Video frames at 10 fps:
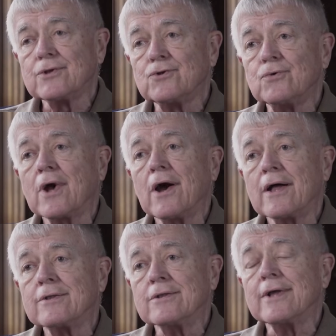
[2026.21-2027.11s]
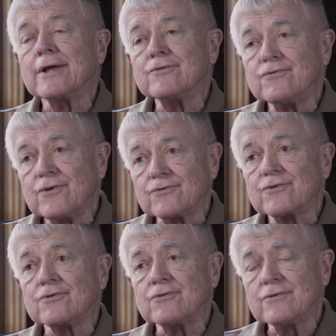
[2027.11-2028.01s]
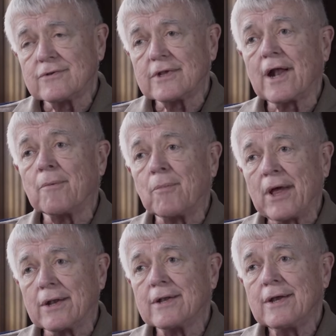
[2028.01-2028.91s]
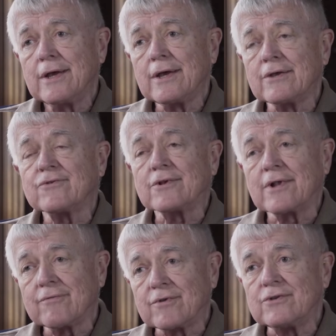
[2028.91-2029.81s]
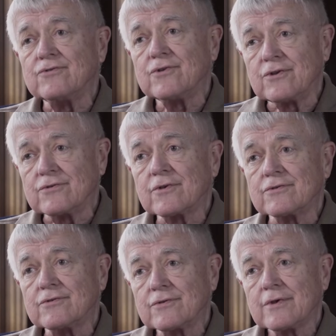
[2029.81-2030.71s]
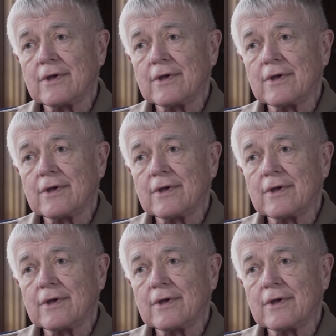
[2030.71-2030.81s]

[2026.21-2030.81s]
The new God in Jesus that I met is a loving Jesus.